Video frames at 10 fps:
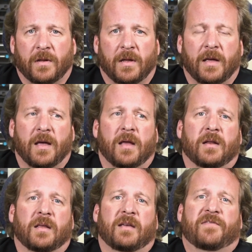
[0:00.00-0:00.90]

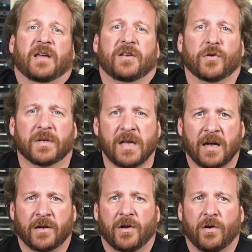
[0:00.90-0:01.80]
And if they do
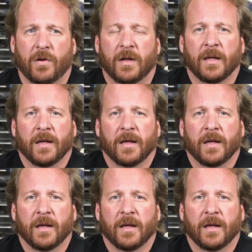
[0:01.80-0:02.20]
attack a node